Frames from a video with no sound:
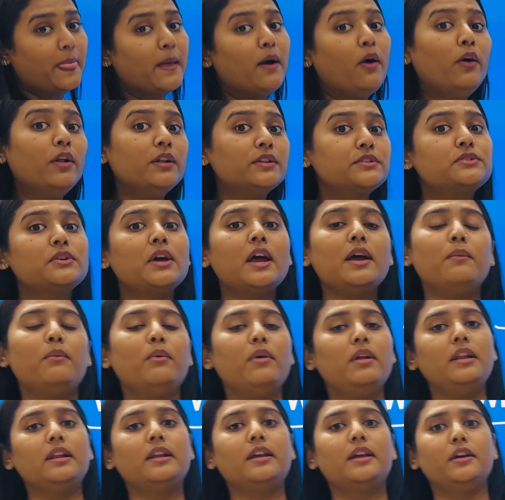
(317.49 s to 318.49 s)
Also, I
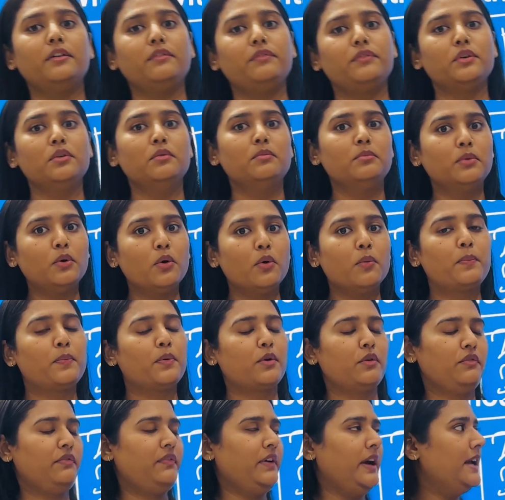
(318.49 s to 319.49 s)
will give you more
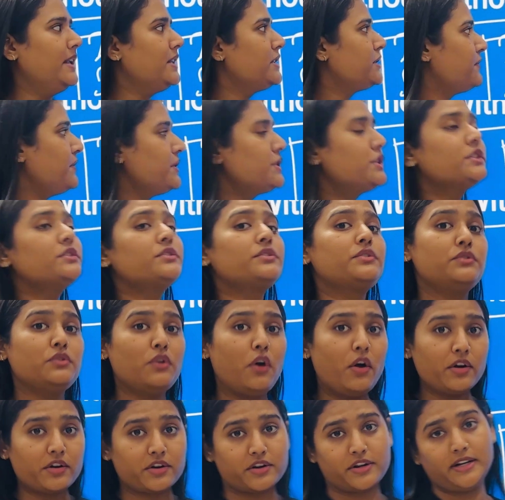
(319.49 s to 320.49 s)
profiles which is
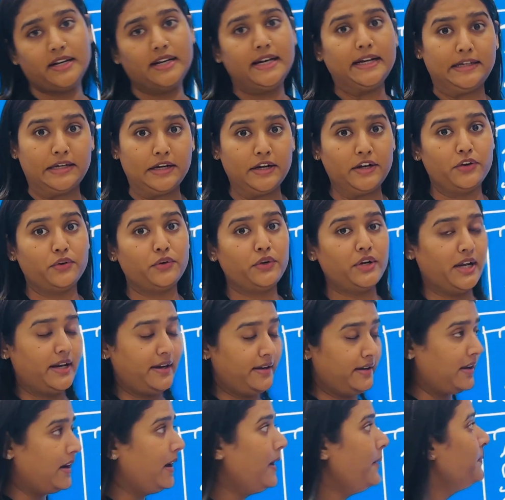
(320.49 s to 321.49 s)
not related to
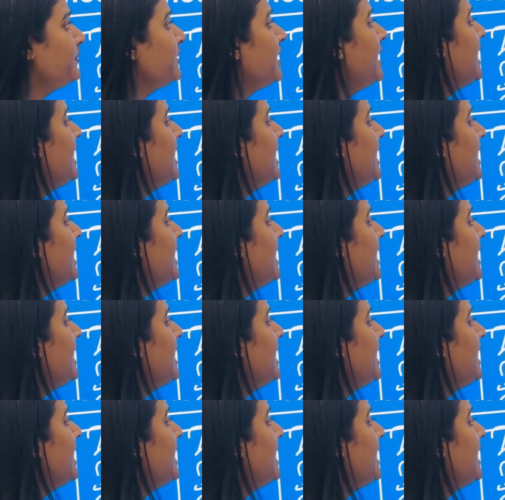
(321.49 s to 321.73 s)
data.